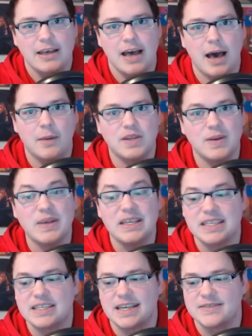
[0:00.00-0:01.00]
to be
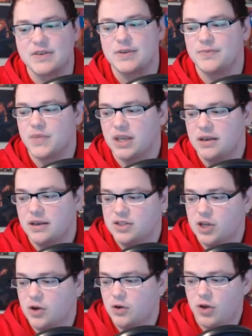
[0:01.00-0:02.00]
successful.
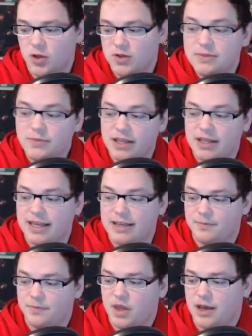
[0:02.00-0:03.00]
So ultimately,
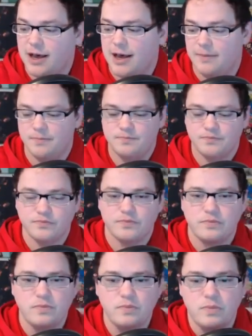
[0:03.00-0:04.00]

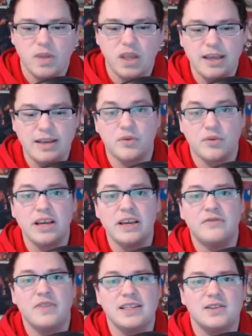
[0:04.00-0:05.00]
in
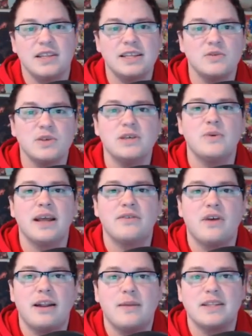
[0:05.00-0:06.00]
brief, that's really what I
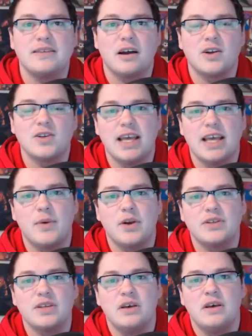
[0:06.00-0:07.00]
thought about Soccer
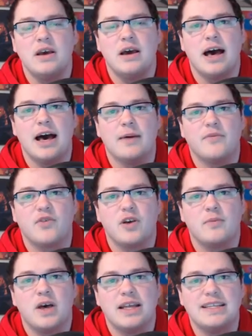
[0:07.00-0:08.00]
Slammers
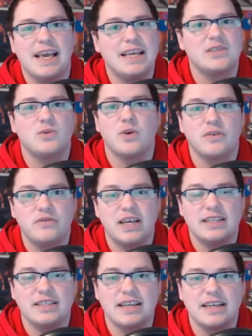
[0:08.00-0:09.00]
from a day's worth of
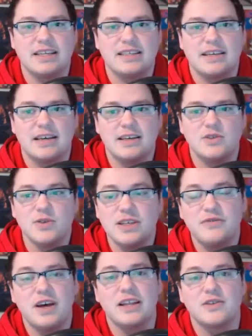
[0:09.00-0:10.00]
testing. It's really
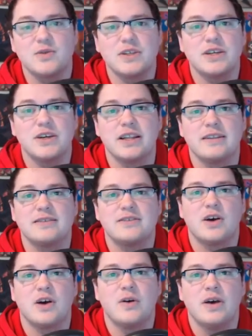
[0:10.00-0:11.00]
fun. It's really good.
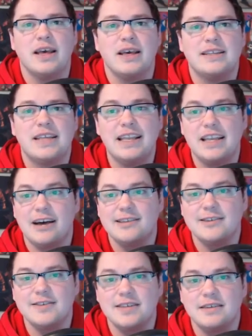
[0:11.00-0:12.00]
So
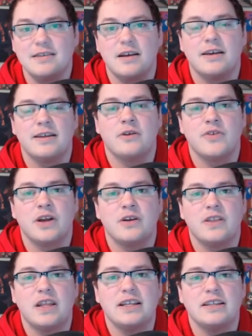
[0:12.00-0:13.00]
$10 over there on
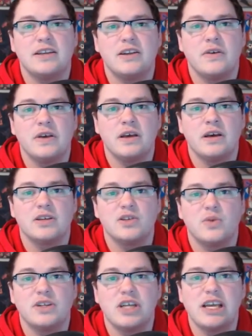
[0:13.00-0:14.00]
the Nintendo
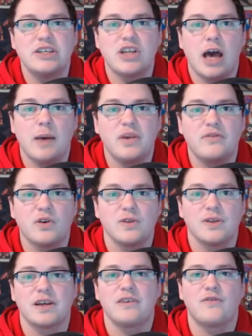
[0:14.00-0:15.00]
Switch eShop if you're
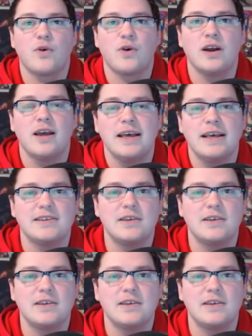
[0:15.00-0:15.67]
looking for some